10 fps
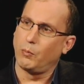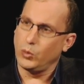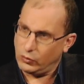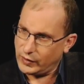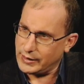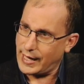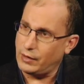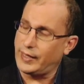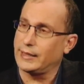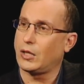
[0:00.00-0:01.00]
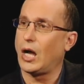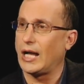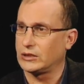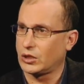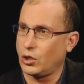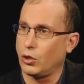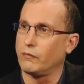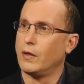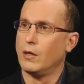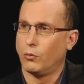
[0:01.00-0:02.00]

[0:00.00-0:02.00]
moving down that cost curve,